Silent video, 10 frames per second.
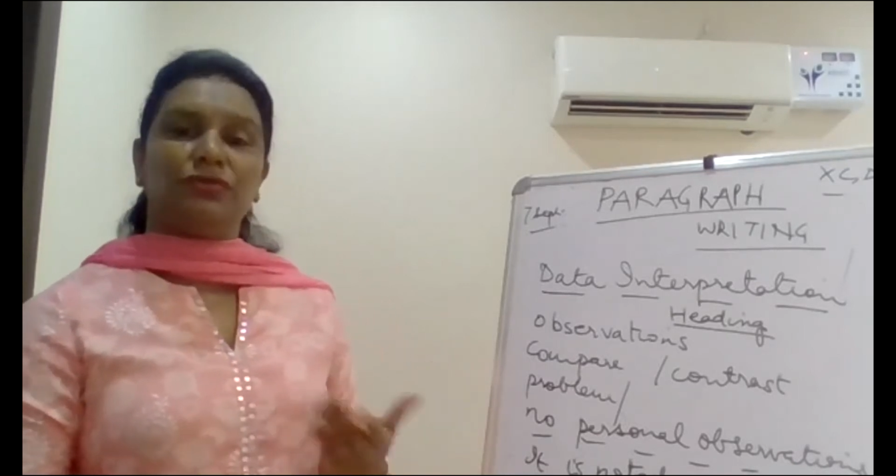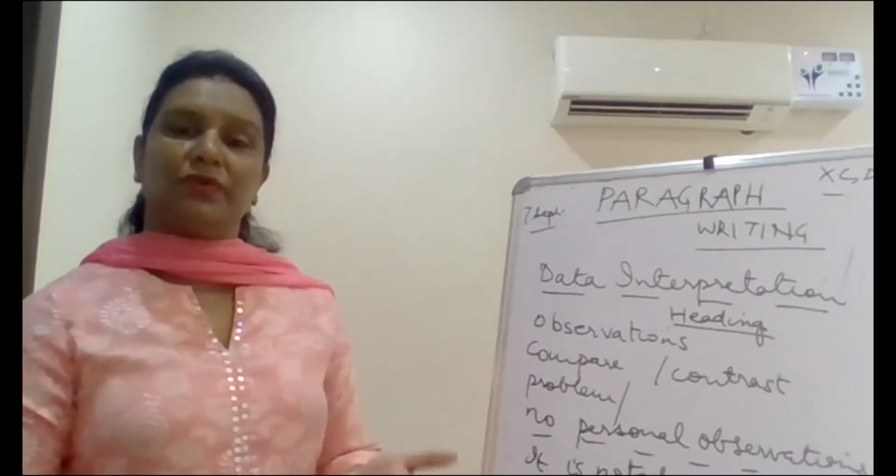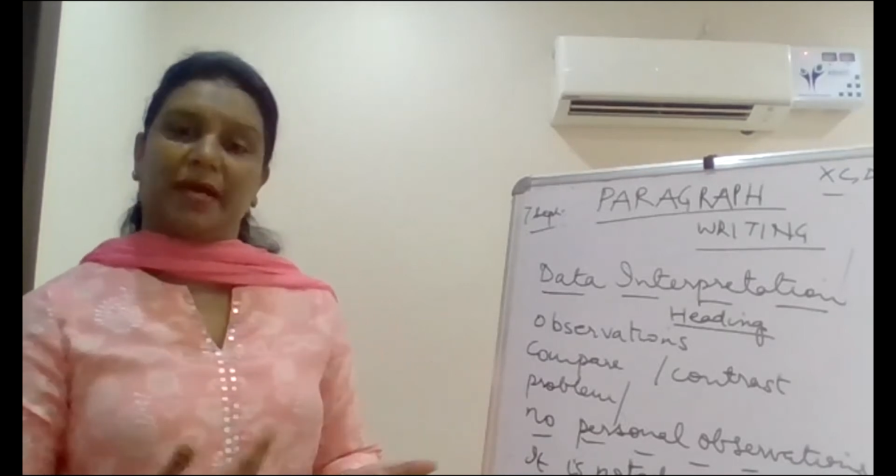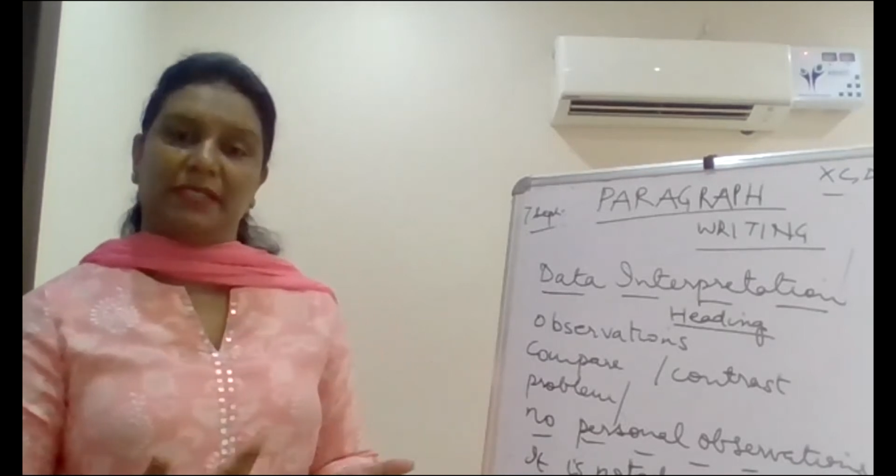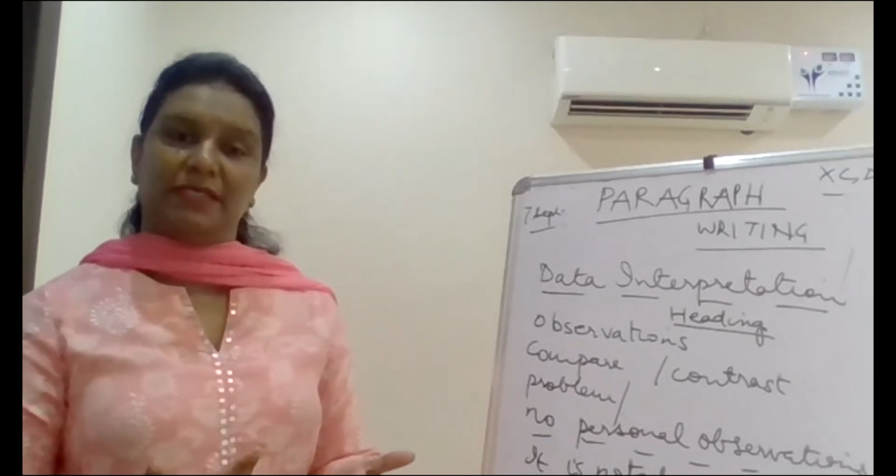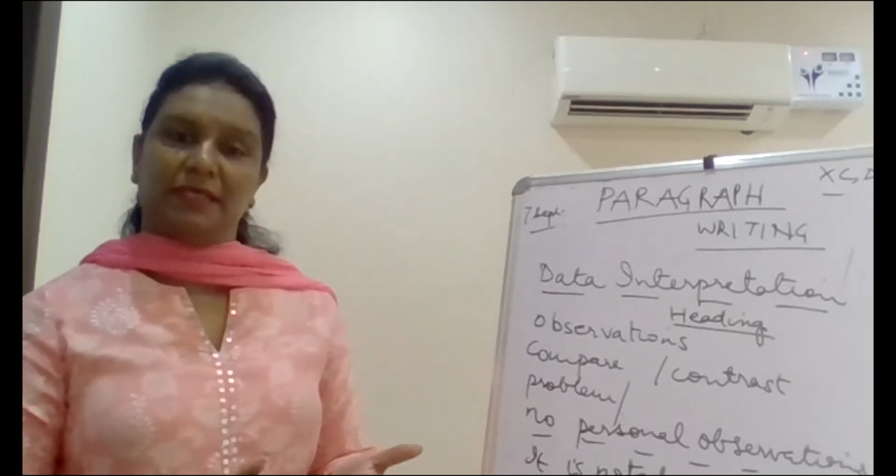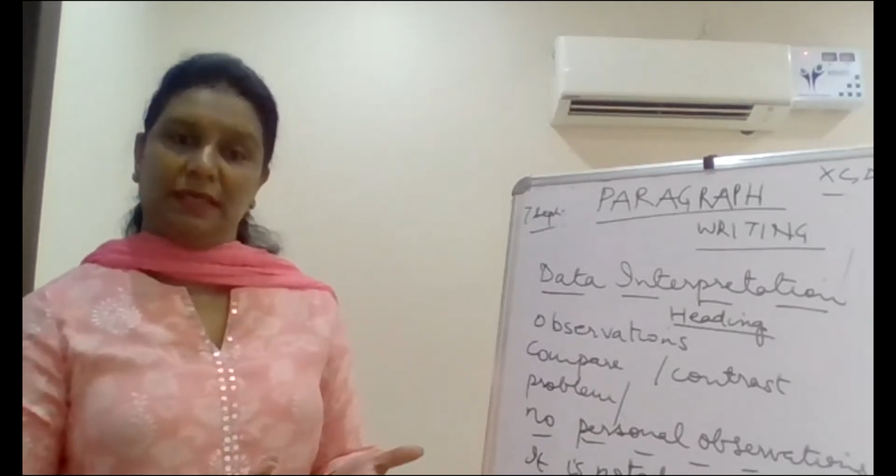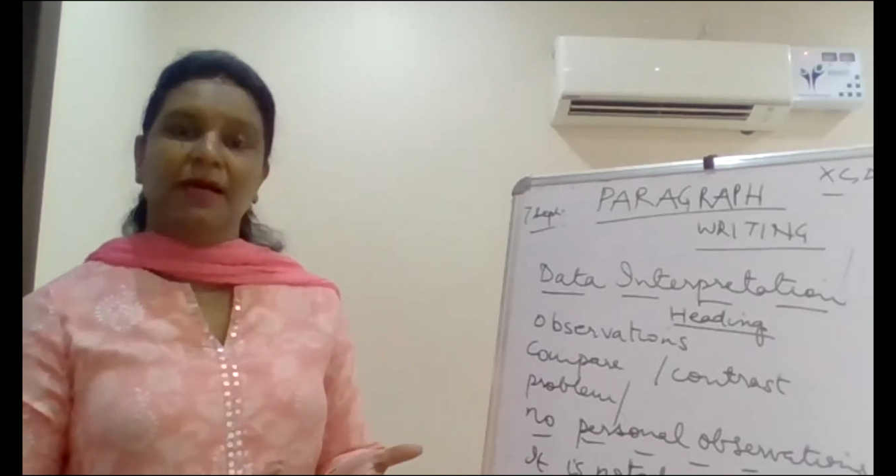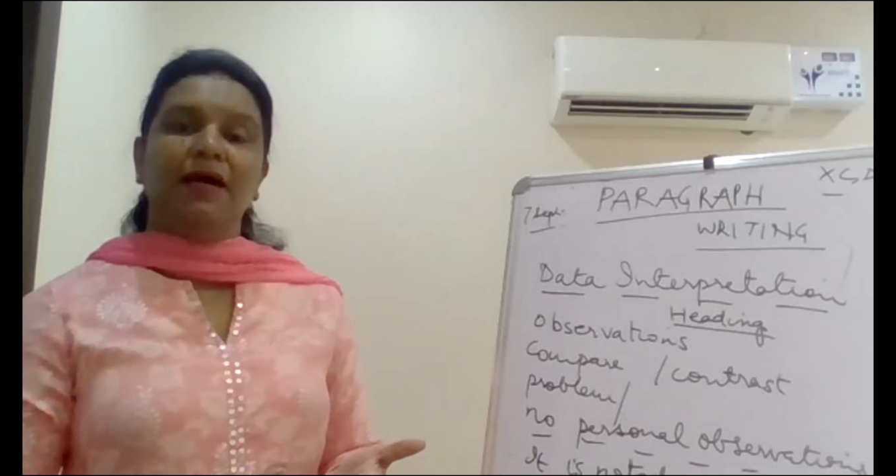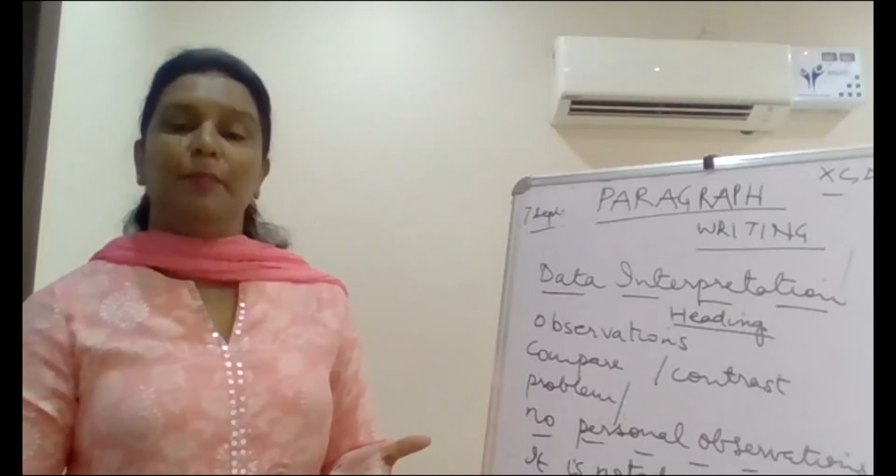write
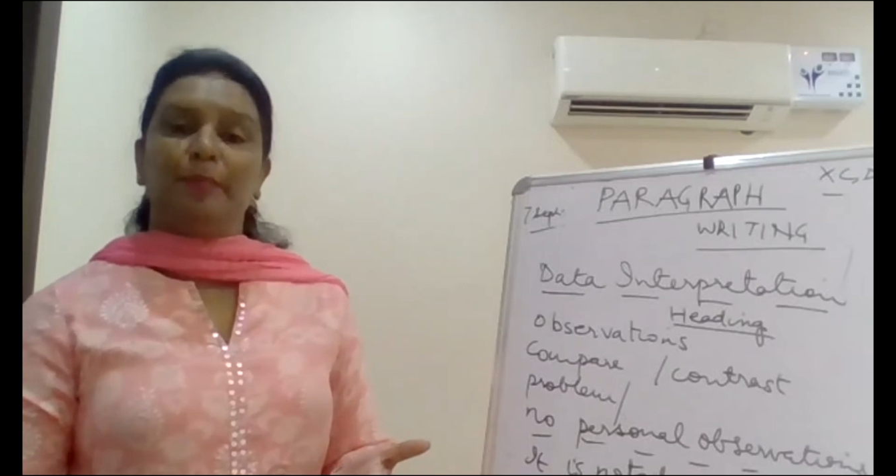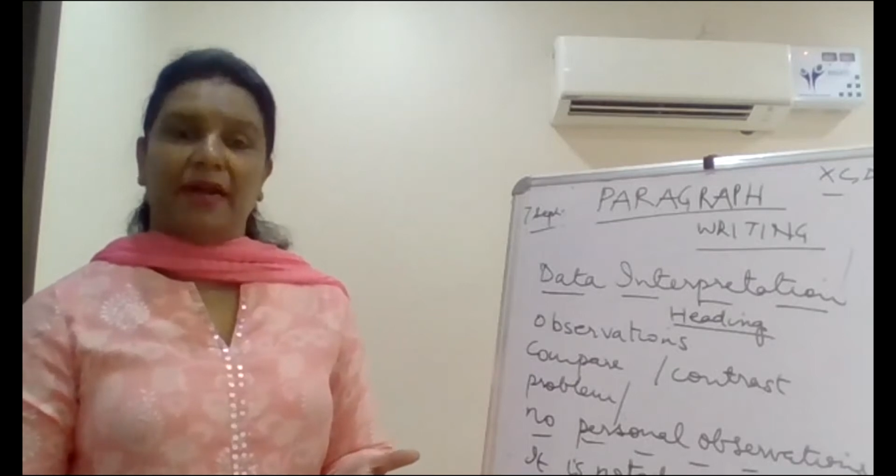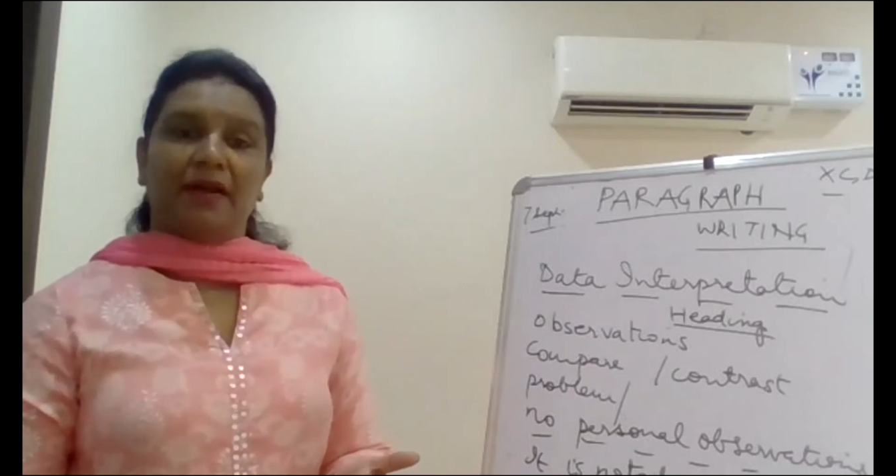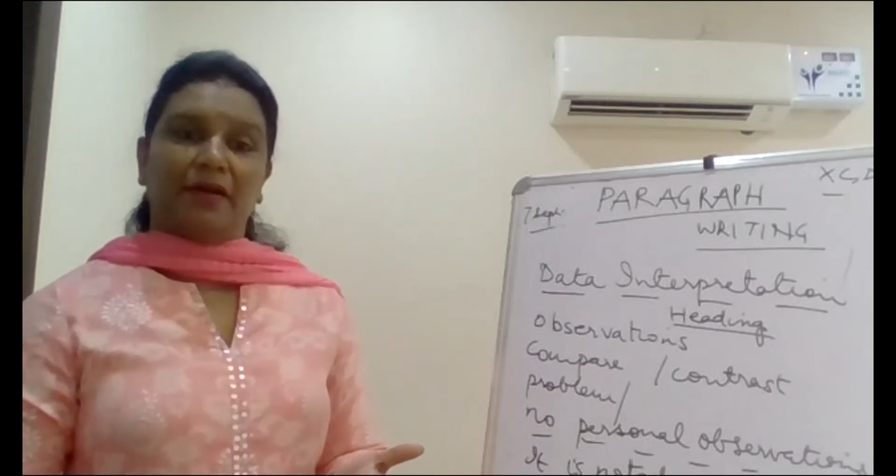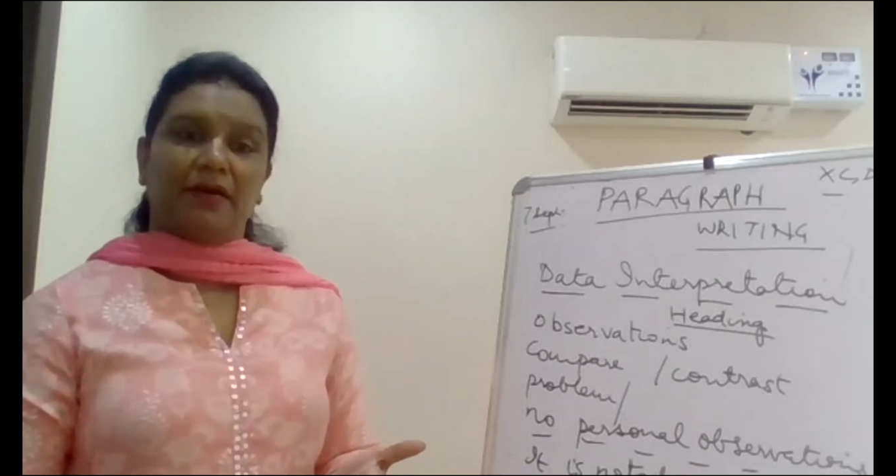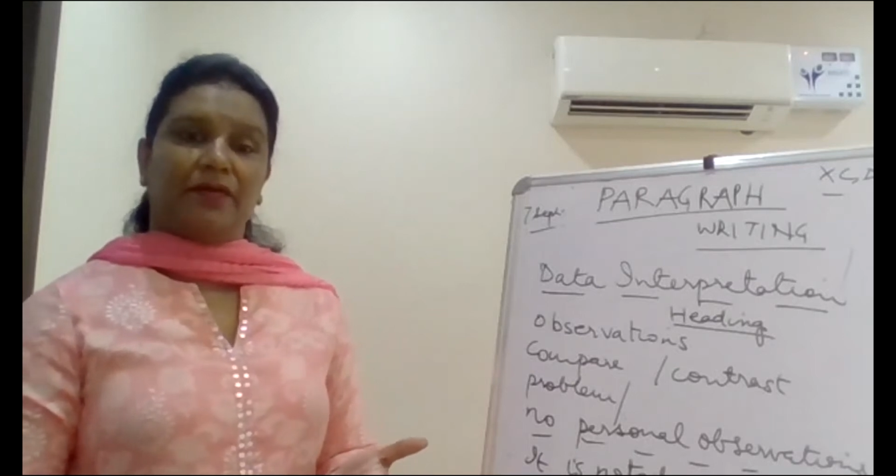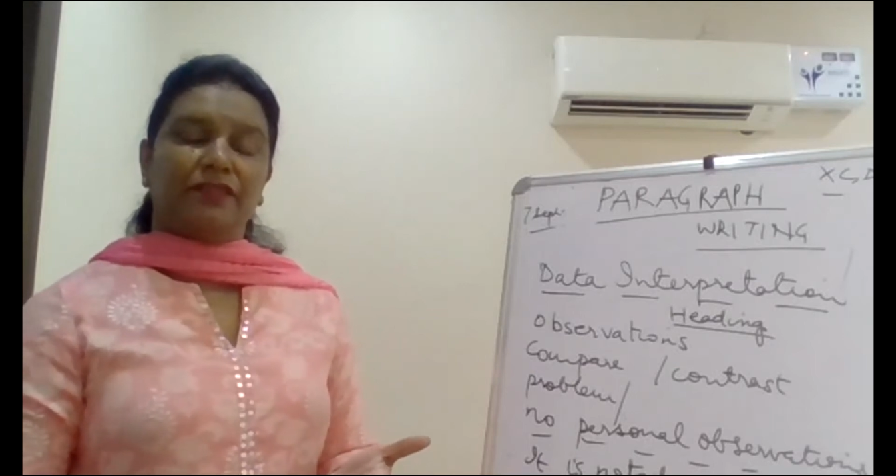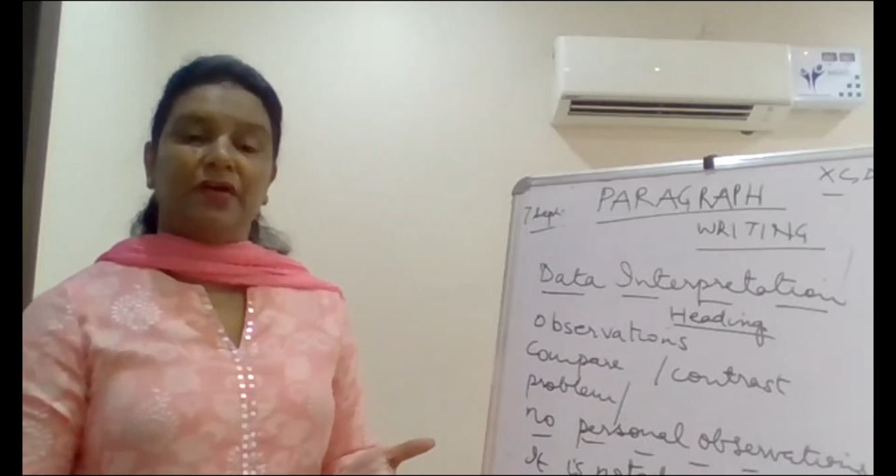a paragraph.